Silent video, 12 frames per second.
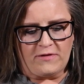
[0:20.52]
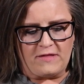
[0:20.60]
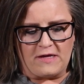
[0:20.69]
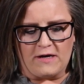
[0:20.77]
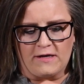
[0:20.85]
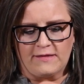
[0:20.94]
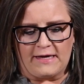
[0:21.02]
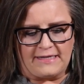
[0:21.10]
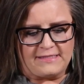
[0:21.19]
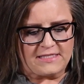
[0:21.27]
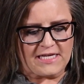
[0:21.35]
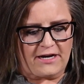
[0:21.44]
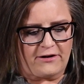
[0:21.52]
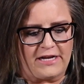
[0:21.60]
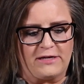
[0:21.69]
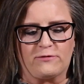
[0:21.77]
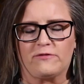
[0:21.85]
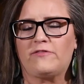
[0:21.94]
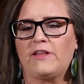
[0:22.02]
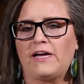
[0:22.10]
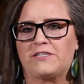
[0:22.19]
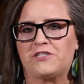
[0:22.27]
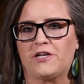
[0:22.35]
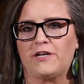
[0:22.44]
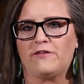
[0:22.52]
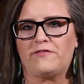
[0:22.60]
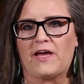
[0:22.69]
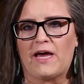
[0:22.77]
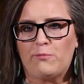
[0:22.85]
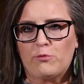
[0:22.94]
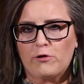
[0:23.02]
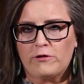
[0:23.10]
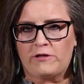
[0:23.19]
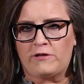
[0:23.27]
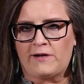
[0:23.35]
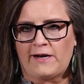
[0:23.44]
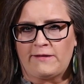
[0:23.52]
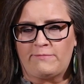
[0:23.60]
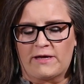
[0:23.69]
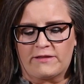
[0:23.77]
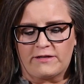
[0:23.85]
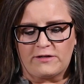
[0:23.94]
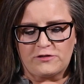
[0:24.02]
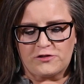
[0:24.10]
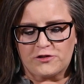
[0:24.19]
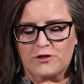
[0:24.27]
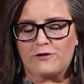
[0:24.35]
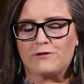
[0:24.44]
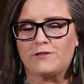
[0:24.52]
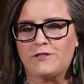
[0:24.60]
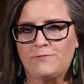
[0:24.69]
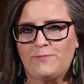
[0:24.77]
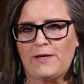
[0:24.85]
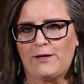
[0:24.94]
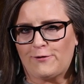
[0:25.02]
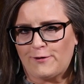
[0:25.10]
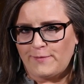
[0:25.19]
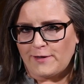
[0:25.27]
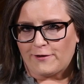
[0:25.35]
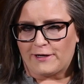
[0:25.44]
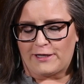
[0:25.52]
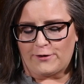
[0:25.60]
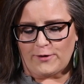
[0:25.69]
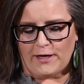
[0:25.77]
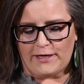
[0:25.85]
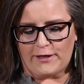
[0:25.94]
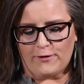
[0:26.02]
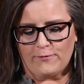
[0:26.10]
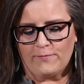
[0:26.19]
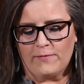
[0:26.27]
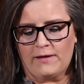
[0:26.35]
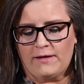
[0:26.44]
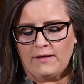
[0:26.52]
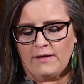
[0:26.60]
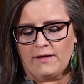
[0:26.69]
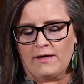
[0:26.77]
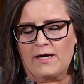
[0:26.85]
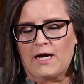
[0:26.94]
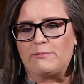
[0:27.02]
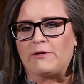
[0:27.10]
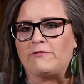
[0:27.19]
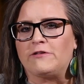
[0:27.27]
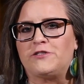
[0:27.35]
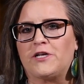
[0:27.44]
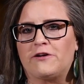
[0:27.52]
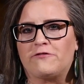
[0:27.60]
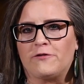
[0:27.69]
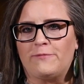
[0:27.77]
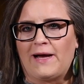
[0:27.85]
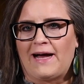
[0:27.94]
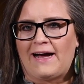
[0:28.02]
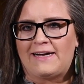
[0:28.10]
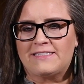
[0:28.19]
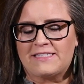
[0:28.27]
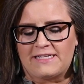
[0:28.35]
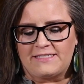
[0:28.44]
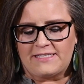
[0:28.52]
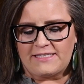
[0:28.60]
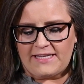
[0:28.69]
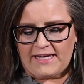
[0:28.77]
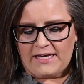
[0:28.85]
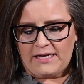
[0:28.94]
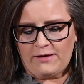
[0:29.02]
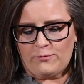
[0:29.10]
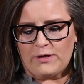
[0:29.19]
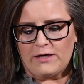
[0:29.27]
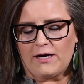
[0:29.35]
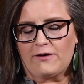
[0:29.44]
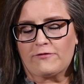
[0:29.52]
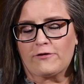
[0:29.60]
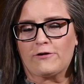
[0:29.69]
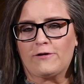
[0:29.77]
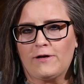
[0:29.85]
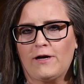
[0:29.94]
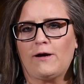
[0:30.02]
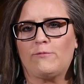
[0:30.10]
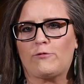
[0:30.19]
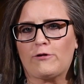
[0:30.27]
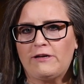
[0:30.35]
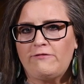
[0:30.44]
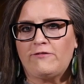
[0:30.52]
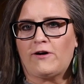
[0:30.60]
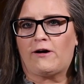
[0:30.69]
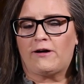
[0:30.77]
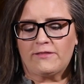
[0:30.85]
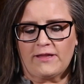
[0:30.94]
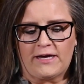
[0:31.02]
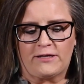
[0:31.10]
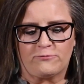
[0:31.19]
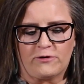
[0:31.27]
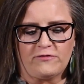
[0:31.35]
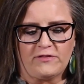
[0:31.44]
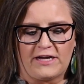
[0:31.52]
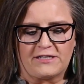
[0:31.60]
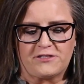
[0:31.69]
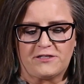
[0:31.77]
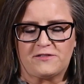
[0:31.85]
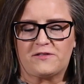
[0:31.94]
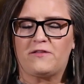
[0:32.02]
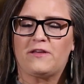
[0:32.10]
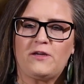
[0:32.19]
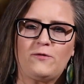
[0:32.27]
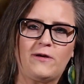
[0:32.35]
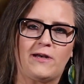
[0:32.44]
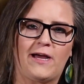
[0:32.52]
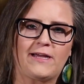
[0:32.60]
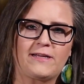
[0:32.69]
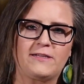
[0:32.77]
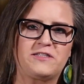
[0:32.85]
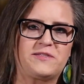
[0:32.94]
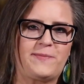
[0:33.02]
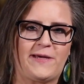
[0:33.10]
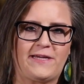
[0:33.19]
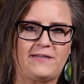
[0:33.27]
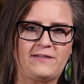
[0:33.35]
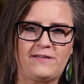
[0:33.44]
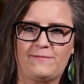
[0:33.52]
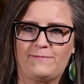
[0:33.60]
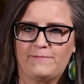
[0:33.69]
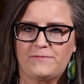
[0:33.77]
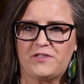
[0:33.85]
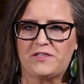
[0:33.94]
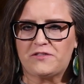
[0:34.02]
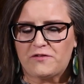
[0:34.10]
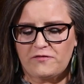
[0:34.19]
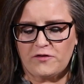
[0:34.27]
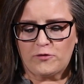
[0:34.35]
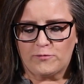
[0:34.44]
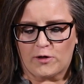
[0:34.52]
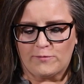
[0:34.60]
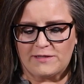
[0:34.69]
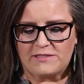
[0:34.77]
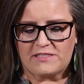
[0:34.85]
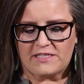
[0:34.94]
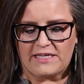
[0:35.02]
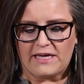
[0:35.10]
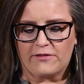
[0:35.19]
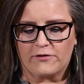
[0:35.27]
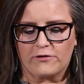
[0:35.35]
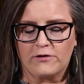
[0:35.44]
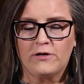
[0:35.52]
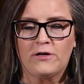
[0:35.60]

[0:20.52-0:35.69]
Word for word: to the online Saturday reflection of Epworth United Methodist Church here in Marion, Ohio. I'm Reverend Jennifer Bass, and today we offer a brief online reflection so that you and I can spend just a few moments together